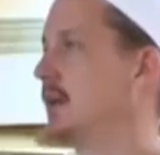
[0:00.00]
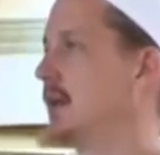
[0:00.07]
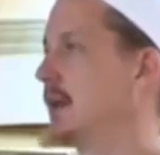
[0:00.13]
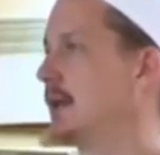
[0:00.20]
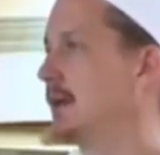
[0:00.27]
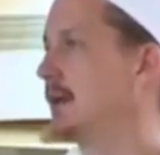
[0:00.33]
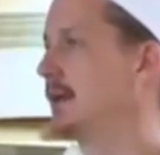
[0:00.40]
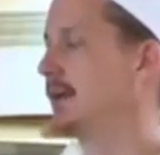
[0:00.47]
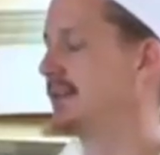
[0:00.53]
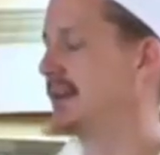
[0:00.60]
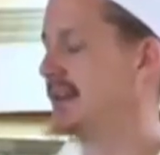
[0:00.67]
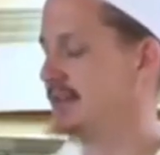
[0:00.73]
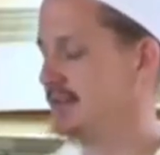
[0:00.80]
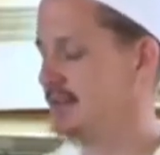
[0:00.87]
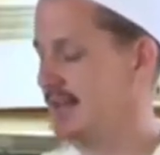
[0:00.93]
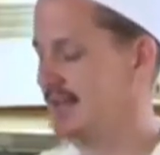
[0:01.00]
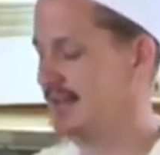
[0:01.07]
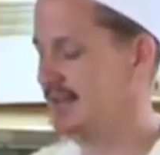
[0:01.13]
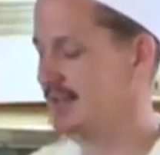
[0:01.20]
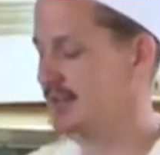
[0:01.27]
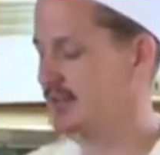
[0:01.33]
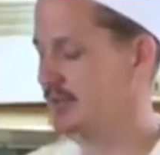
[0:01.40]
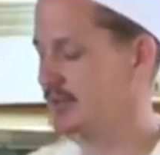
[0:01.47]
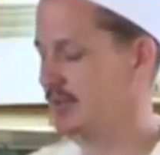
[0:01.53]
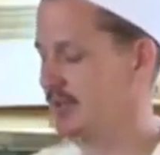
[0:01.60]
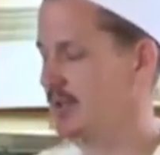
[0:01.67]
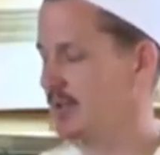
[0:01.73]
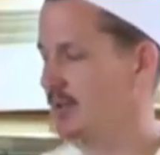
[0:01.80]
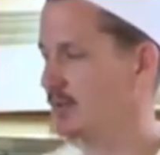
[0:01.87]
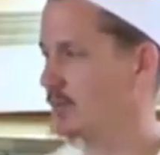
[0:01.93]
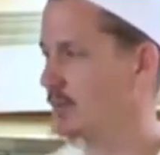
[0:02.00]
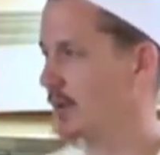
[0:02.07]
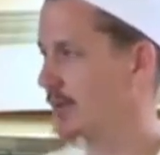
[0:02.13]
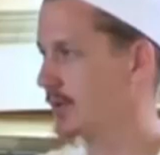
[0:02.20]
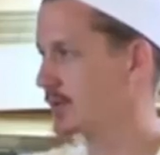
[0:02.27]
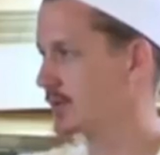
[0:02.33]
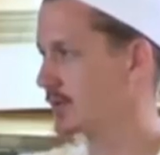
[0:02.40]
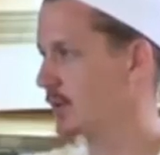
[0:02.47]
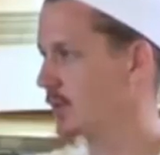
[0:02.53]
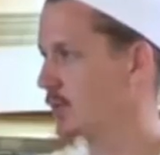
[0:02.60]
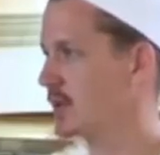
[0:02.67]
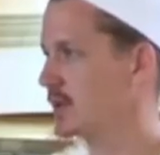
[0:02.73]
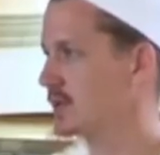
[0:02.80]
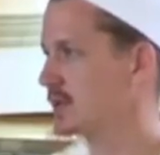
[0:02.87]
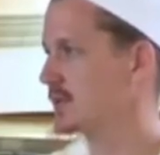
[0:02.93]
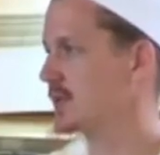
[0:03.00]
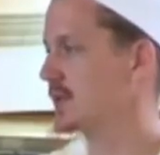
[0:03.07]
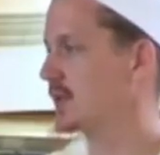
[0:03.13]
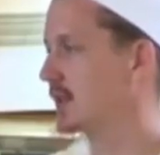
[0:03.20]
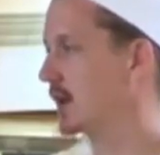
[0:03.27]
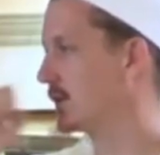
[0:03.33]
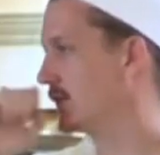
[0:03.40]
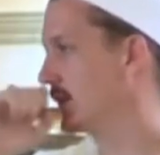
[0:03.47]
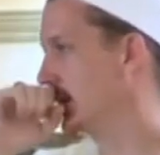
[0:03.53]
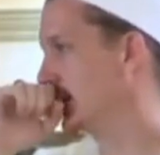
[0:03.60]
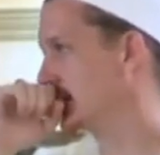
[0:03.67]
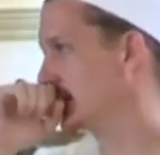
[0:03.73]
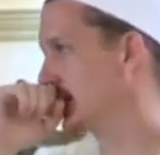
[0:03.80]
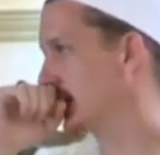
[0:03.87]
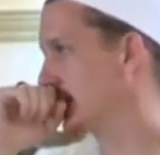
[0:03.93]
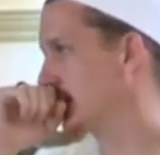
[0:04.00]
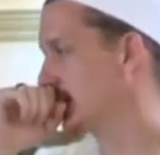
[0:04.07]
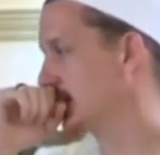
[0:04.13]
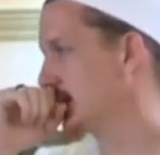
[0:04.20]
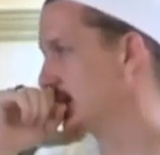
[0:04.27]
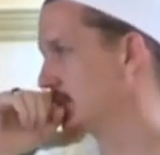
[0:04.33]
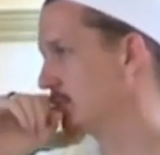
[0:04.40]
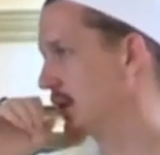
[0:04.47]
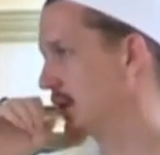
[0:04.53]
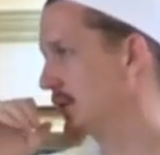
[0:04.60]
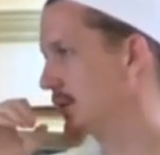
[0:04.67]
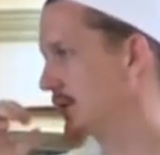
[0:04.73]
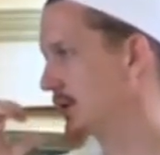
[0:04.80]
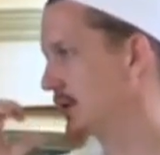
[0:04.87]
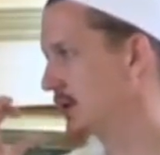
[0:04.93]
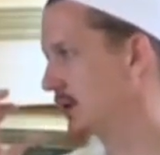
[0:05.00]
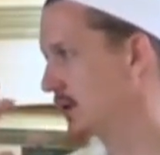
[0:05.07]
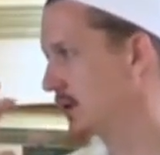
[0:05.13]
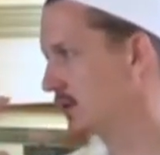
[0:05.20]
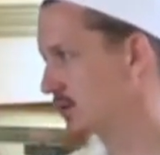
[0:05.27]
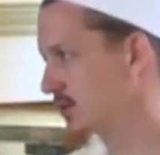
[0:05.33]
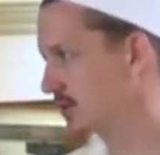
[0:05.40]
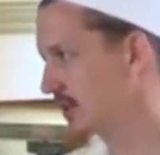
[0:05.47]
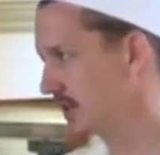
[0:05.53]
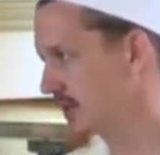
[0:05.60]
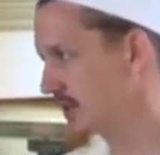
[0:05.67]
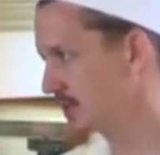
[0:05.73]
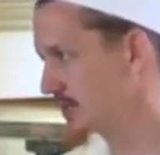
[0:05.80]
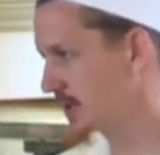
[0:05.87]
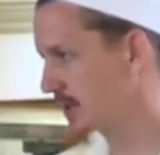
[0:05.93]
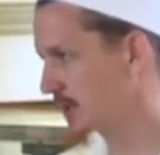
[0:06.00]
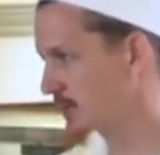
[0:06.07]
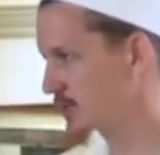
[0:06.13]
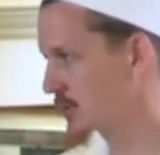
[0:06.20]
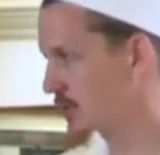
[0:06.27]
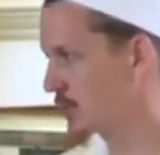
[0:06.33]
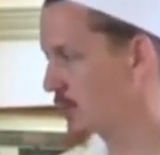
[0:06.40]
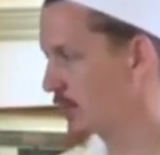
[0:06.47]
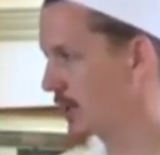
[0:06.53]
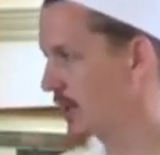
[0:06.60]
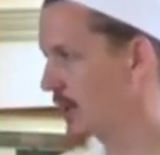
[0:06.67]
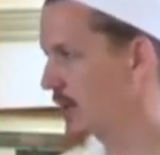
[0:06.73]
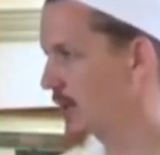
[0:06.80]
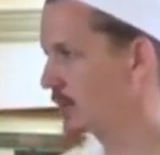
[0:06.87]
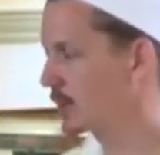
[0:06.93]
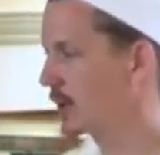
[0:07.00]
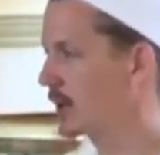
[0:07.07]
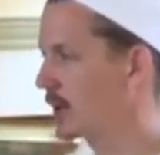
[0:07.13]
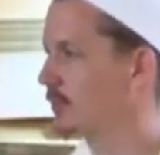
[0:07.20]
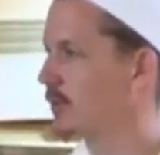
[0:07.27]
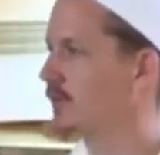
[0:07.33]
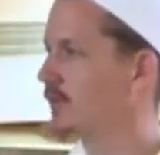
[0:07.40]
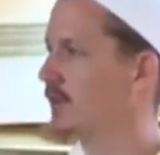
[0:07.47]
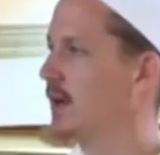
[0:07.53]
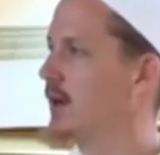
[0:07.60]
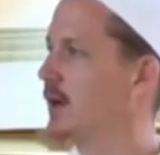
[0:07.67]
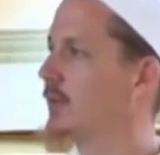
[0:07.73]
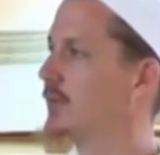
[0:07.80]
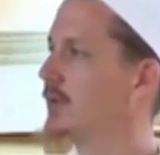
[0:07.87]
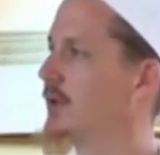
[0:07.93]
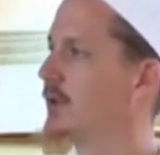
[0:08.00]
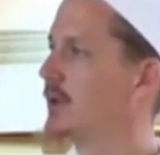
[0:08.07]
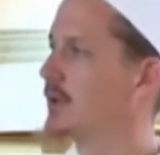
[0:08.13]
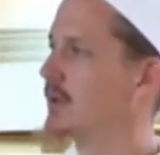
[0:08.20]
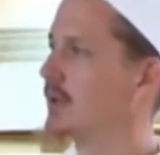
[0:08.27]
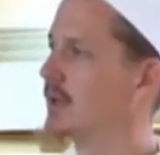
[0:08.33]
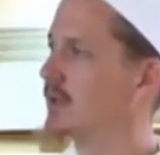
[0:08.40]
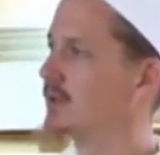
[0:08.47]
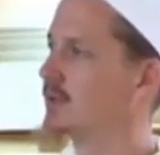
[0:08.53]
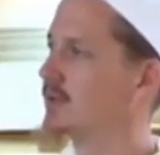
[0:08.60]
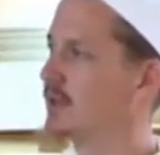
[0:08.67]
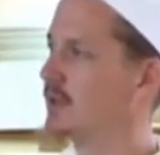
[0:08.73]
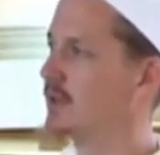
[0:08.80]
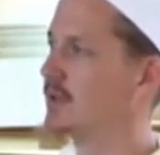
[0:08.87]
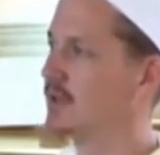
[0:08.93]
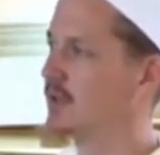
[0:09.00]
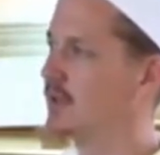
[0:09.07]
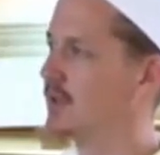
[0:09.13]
Meaning that they're not at the degree where there's a witnessing and unveiling yet, but their understanding has become so profound that it's